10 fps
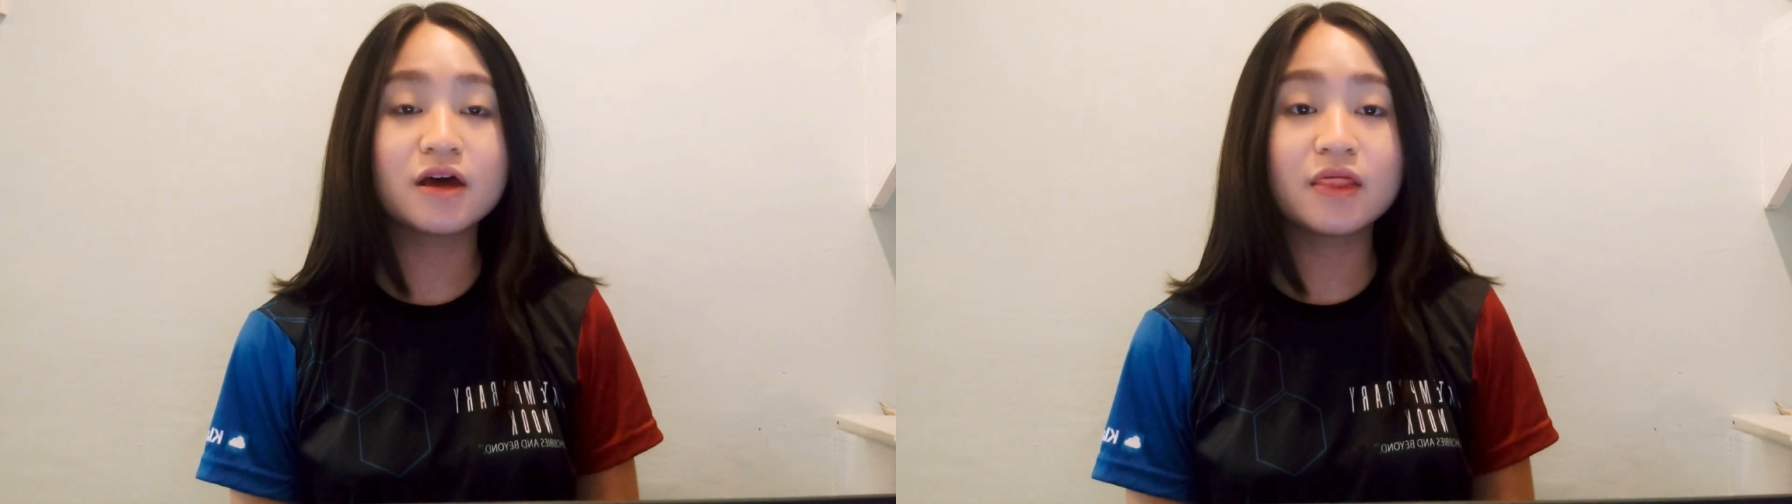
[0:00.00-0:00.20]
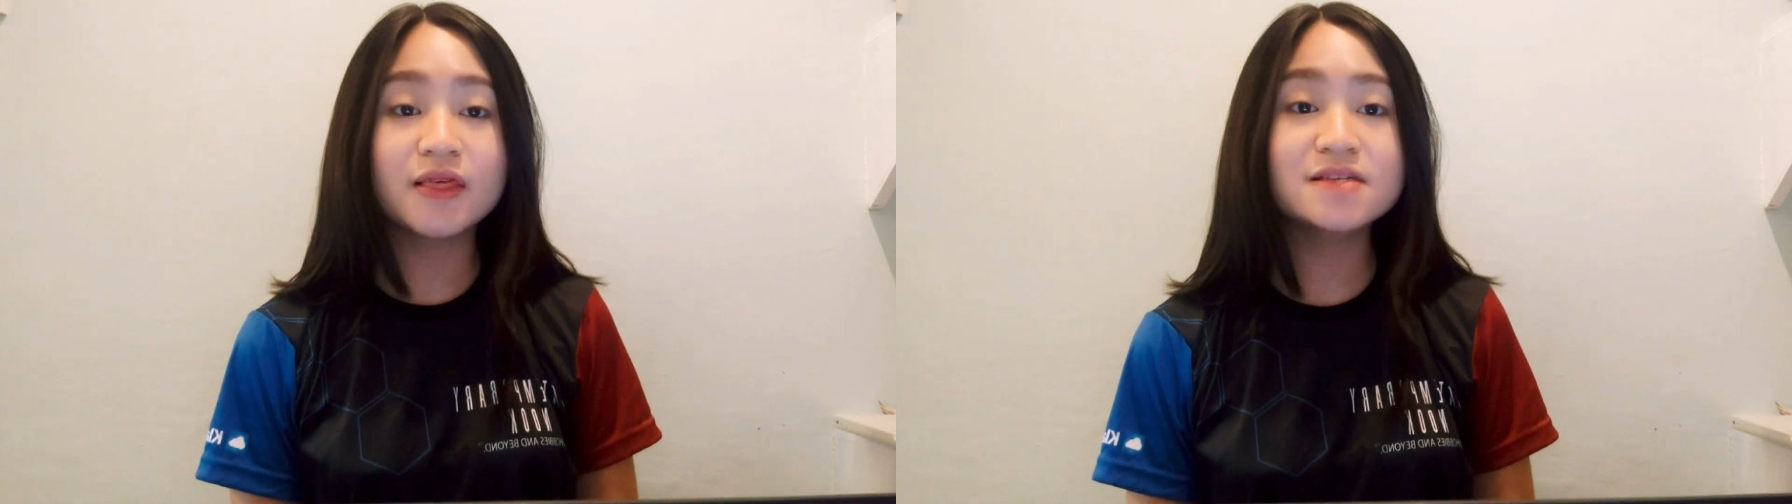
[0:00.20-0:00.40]

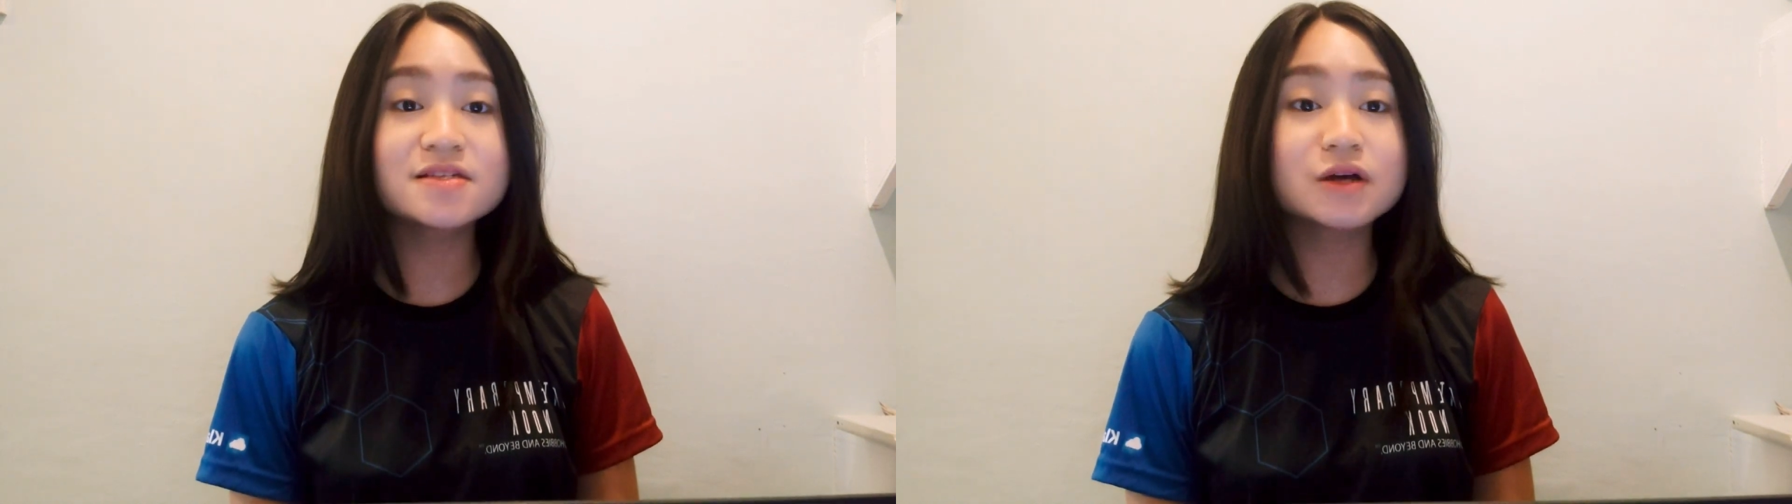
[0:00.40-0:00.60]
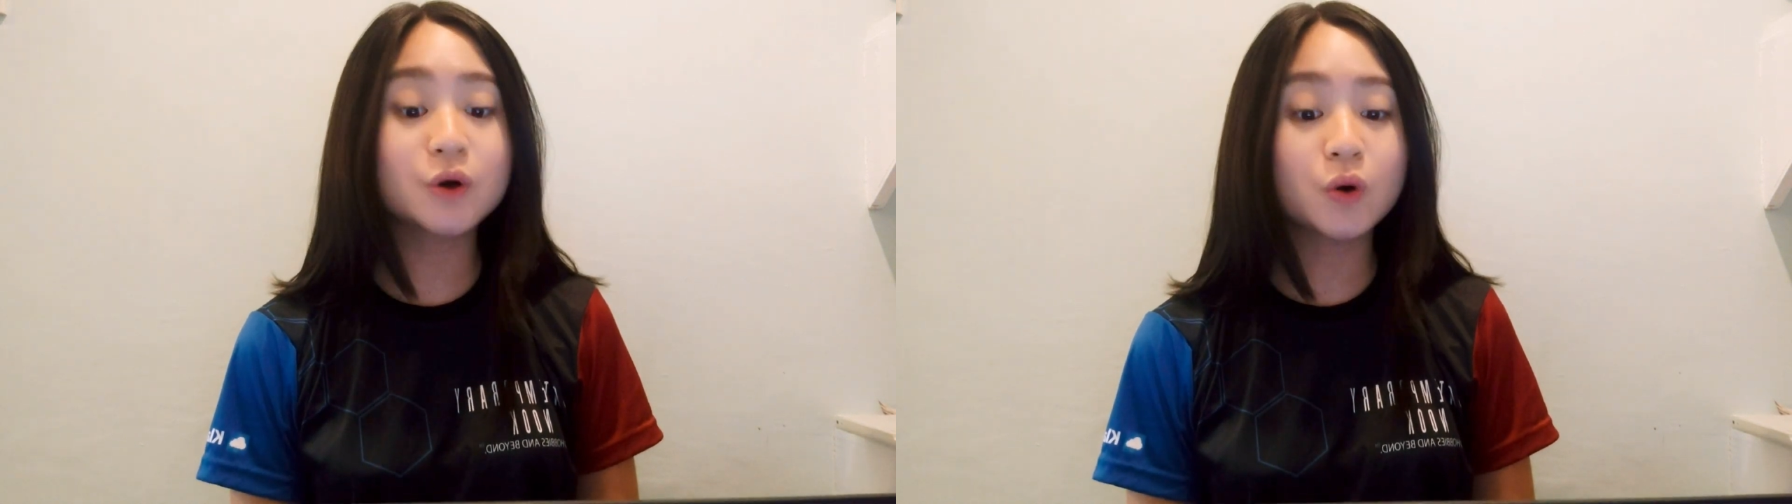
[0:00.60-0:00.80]
This is
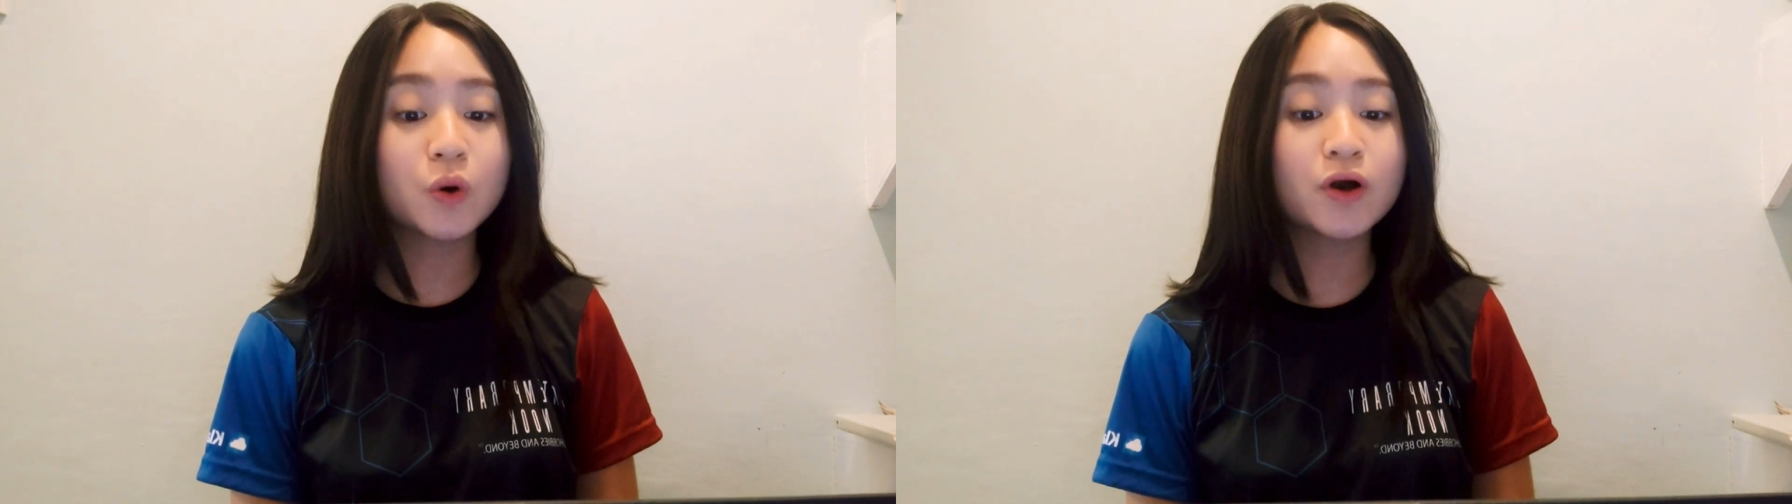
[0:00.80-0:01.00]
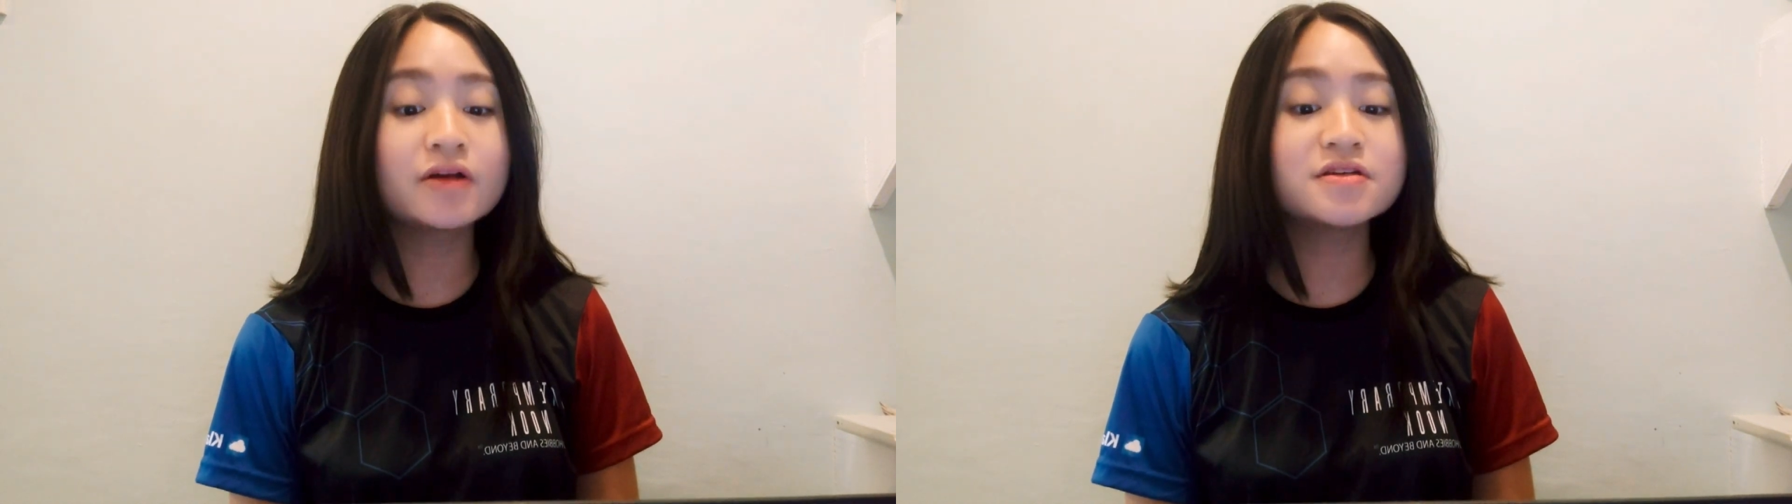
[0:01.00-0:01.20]
the core